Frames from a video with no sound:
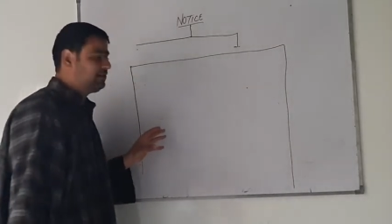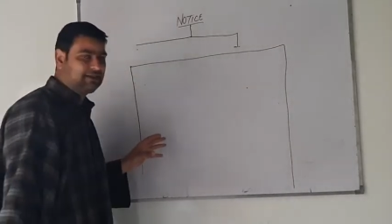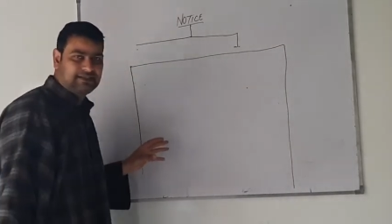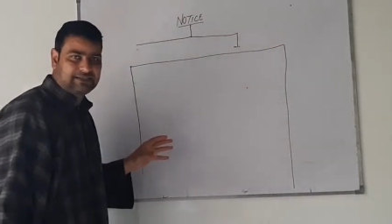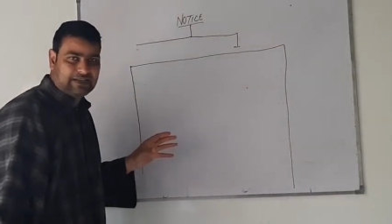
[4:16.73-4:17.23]

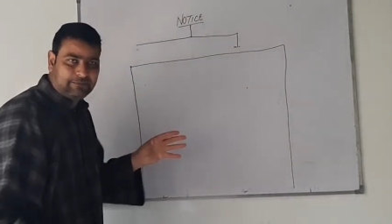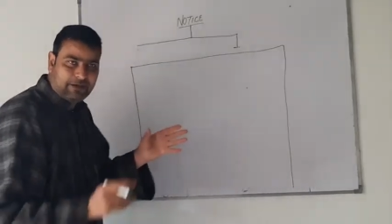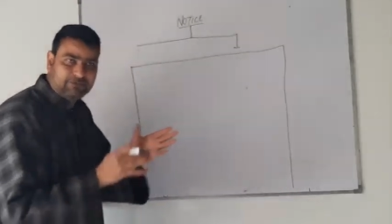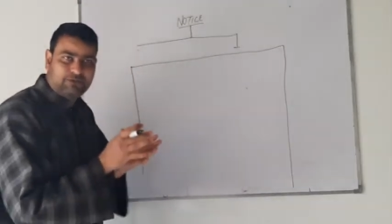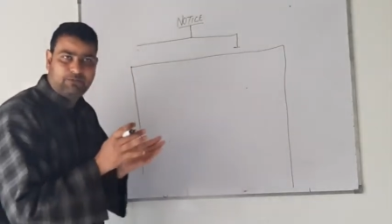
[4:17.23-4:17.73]
some
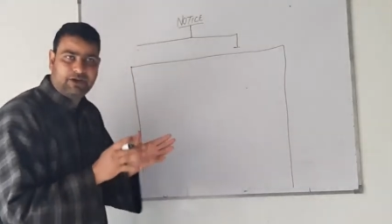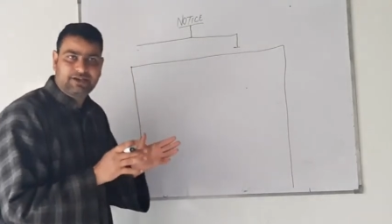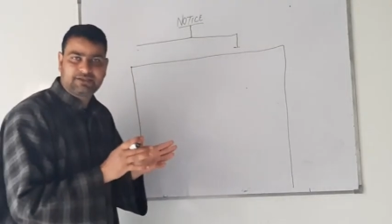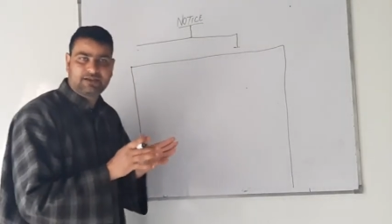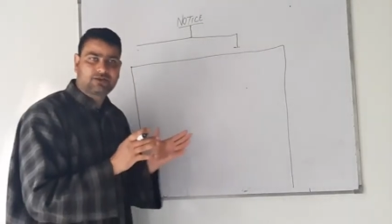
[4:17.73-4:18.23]
of the
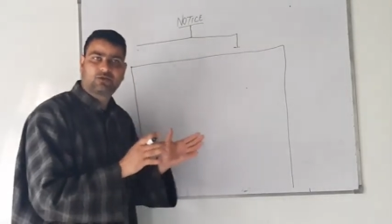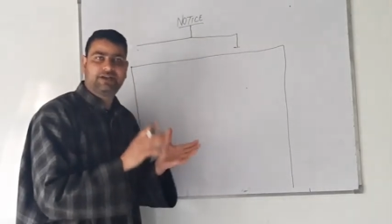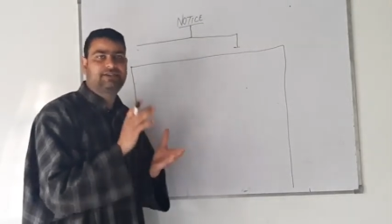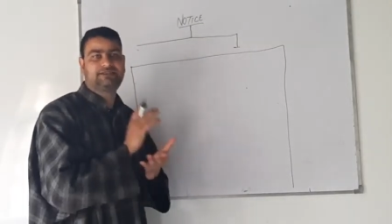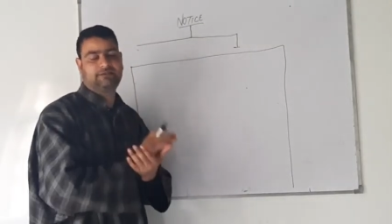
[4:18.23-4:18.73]
points are
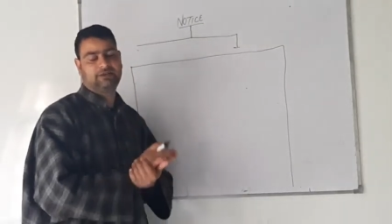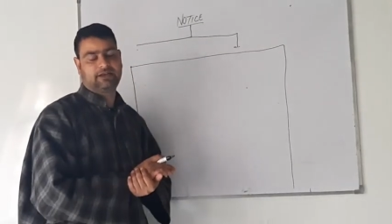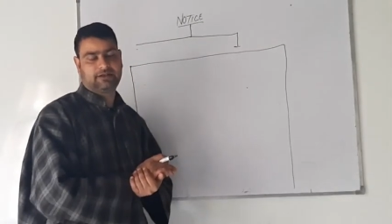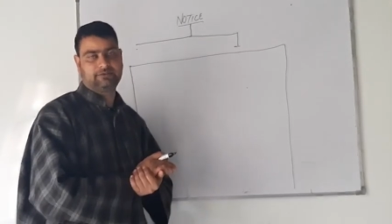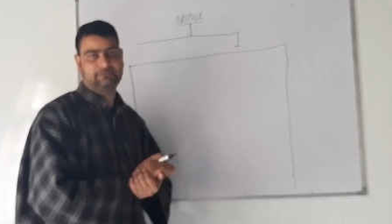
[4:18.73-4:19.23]
quite similar.